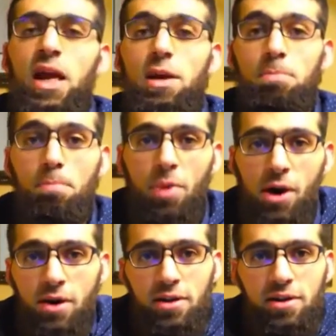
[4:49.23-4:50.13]

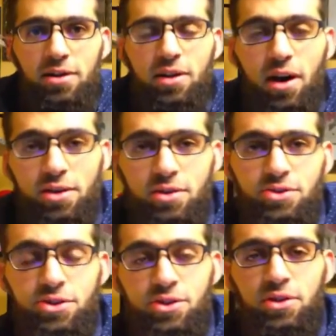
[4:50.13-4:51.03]
embark on the
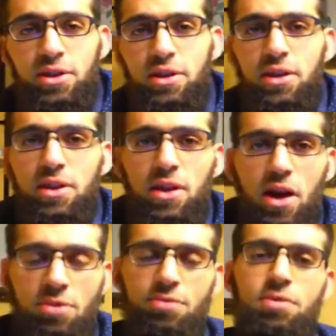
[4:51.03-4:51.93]
journey
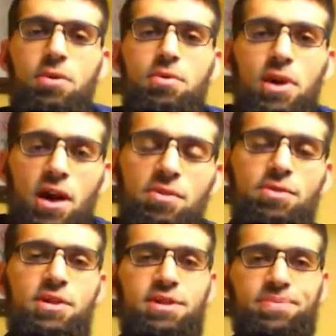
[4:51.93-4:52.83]
of recovery.